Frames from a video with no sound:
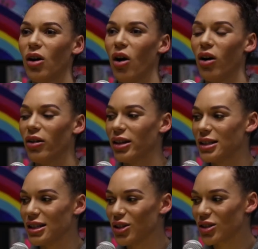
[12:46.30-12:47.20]
All
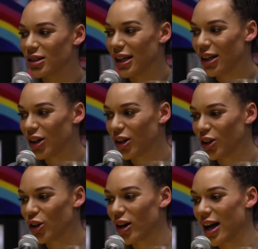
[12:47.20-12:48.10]
these years later,
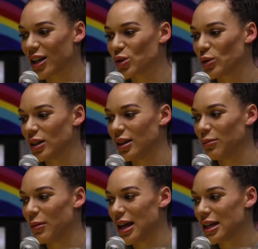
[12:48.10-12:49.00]
you're
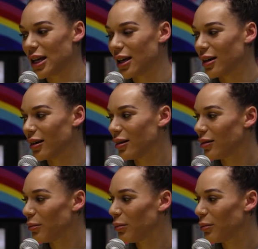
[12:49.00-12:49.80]
actually making